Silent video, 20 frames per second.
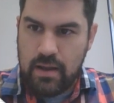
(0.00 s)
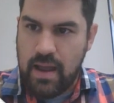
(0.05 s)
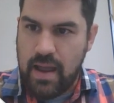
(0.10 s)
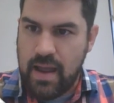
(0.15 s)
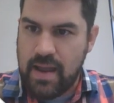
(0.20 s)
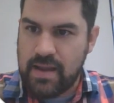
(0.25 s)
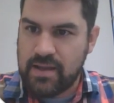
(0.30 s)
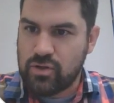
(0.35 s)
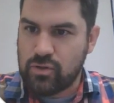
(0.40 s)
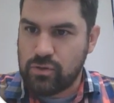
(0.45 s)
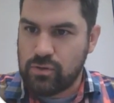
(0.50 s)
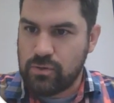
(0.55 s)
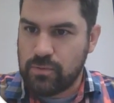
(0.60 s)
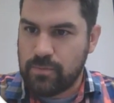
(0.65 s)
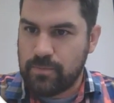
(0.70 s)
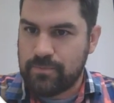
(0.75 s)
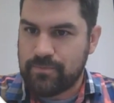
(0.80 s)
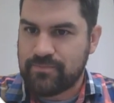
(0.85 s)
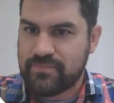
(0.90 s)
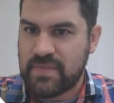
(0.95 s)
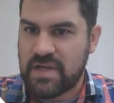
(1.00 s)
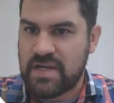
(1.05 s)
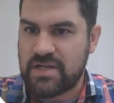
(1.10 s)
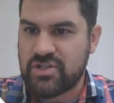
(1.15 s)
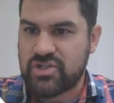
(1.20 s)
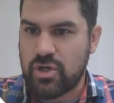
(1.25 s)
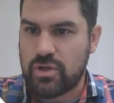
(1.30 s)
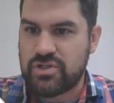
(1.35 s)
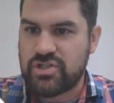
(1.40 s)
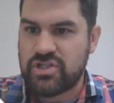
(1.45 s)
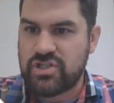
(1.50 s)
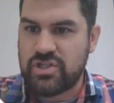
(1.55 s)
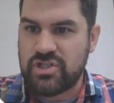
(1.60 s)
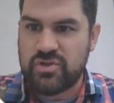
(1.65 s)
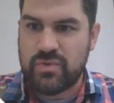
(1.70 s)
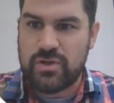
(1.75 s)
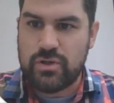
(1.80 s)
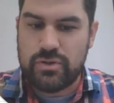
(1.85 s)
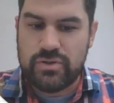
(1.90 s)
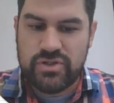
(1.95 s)
angle. And so since
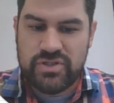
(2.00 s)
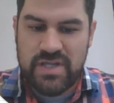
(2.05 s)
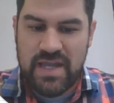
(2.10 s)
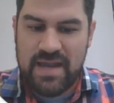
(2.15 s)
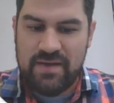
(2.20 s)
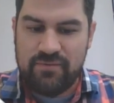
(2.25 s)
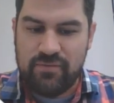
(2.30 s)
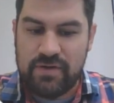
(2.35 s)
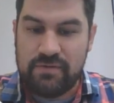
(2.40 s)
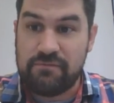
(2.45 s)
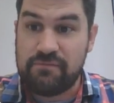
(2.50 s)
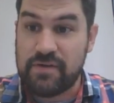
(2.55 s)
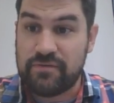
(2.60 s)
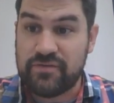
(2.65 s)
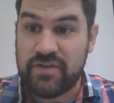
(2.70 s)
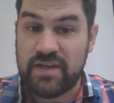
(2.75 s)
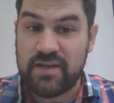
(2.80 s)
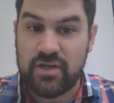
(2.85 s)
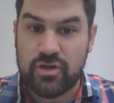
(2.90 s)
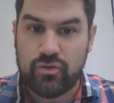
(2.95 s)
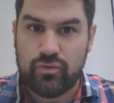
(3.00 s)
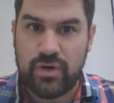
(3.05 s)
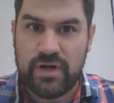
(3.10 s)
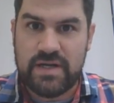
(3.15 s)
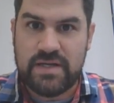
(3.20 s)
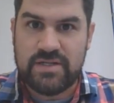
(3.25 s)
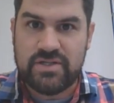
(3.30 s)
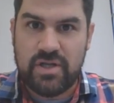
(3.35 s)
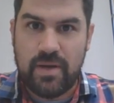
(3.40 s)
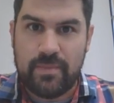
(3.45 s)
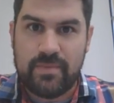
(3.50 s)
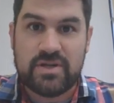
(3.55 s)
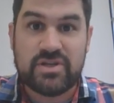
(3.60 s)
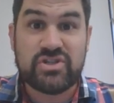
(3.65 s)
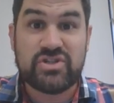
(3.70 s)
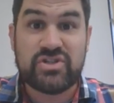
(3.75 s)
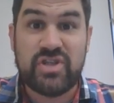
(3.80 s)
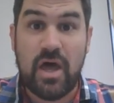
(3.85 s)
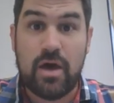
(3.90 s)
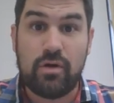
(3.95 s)
we used every 15 degrees, I'm going to
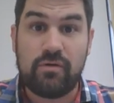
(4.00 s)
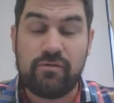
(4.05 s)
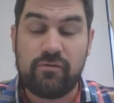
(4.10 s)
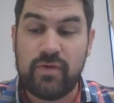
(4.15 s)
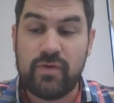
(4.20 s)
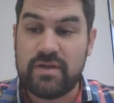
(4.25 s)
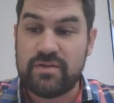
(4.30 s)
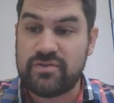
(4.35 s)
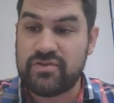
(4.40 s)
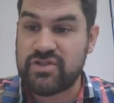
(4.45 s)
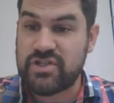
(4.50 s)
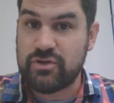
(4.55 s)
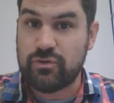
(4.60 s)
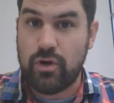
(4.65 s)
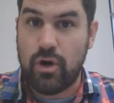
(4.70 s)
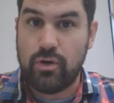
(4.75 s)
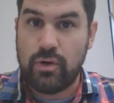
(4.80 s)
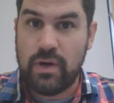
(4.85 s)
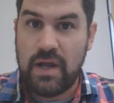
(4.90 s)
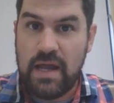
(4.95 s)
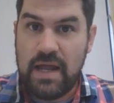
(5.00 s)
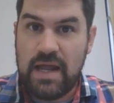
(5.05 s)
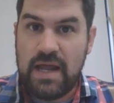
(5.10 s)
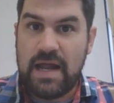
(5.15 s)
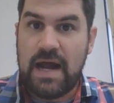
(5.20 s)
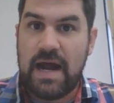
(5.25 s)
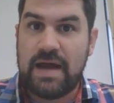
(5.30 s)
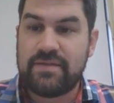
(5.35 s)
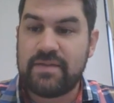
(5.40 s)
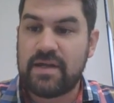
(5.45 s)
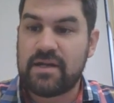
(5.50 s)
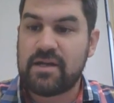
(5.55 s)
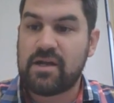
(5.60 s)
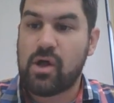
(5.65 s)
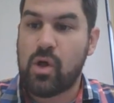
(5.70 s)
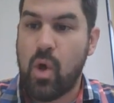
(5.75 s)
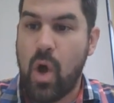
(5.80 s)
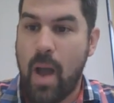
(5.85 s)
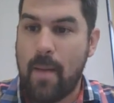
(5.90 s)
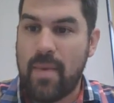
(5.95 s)
start off with 0 and then
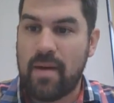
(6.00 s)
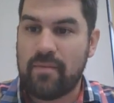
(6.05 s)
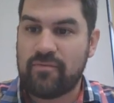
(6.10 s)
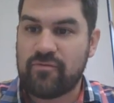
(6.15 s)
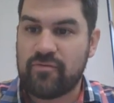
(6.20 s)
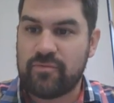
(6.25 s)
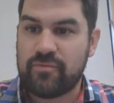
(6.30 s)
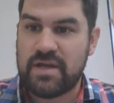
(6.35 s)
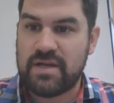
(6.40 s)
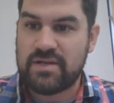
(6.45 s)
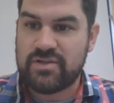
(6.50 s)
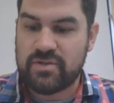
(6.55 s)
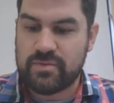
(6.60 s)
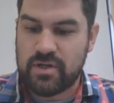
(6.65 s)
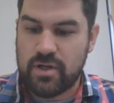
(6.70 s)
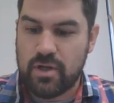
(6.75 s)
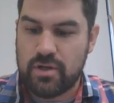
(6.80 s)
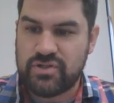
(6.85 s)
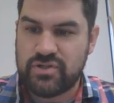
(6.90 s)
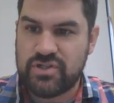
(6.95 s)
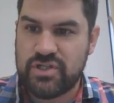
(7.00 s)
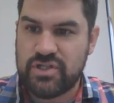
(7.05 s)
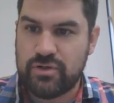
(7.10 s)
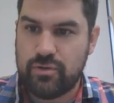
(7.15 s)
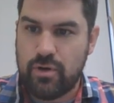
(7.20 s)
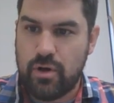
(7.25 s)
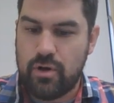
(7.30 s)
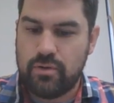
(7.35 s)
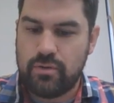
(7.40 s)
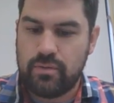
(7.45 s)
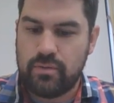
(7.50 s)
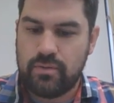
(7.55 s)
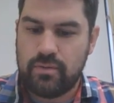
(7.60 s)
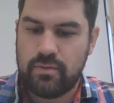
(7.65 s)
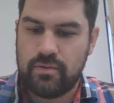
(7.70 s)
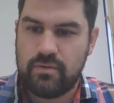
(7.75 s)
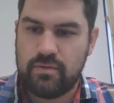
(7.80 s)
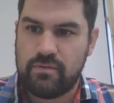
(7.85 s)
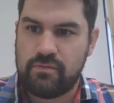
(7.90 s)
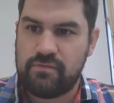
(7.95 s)
climb up from there. So we're going to go 0,
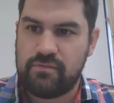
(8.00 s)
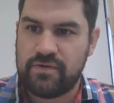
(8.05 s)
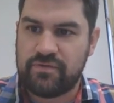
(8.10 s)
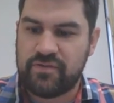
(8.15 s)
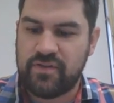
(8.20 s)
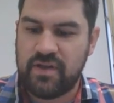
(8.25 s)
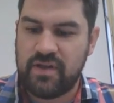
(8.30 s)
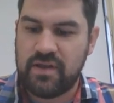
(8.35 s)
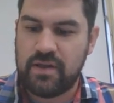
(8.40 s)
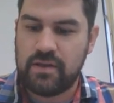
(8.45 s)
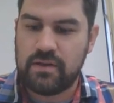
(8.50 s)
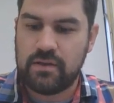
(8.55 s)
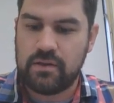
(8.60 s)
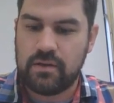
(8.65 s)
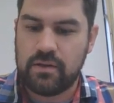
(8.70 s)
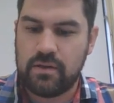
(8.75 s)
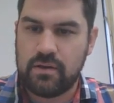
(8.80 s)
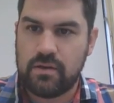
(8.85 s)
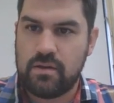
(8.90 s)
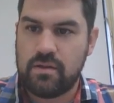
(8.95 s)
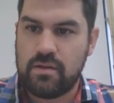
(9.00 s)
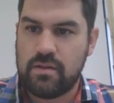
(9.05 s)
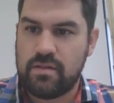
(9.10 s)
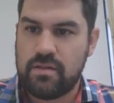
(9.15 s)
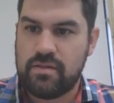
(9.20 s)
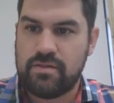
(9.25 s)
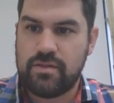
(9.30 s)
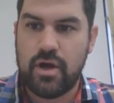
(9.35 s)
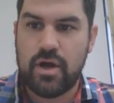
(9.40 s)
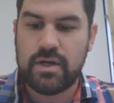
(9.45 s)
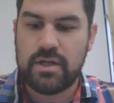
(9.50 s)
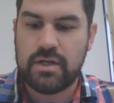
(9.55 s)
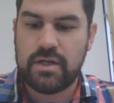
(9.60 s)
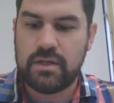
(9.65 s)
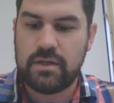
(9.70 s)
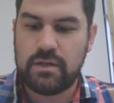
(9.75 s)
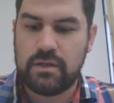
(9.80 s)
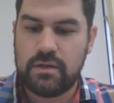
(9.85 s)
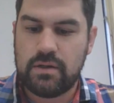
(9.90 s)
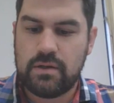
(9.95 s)
15,
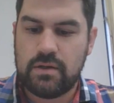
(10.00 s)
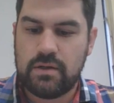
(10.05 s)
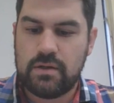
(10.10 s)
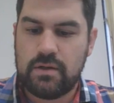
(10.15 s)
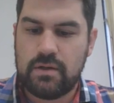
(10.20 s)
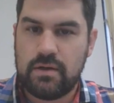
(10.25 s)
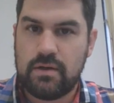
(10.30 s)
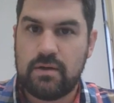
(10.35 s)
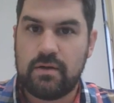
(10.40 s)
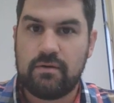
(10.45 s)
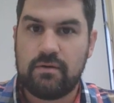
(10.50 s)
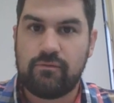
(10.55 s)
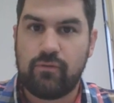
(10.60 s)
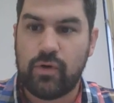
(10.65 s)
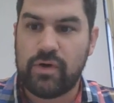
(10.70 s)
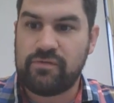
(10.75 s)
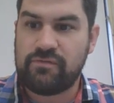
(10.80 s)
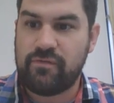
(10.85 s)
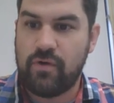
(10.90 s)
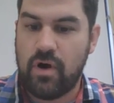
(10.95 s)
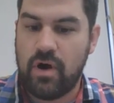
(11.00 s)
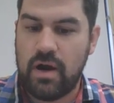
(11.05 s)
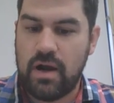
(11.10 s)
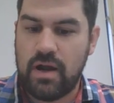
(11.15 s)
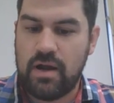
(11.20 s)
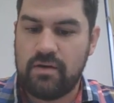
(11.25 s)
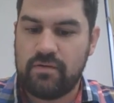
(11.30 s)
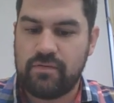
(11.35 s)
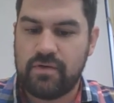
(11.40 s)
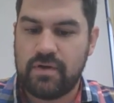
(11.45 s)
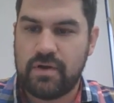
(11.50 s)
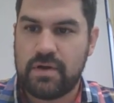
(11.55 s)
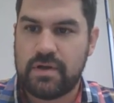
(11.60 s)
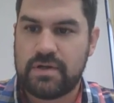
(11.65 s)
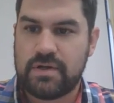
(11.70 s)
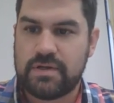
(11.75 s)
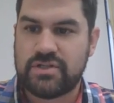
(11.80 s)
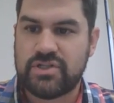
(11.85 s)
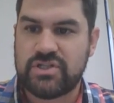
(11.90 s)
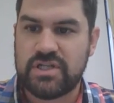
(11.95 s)
30, 45,
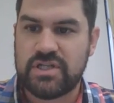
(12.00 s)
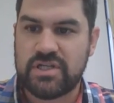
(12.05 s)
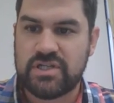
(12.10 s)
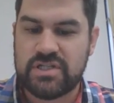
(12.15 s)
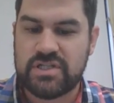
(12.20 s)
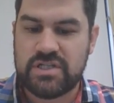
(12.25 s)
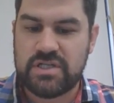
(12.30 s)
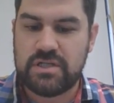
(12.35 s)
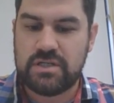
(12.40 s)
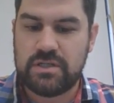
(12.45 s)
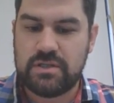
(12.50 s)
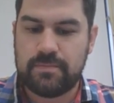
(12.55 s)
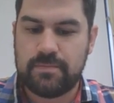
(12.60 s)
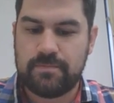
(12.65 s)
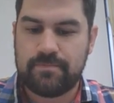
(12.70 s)
60,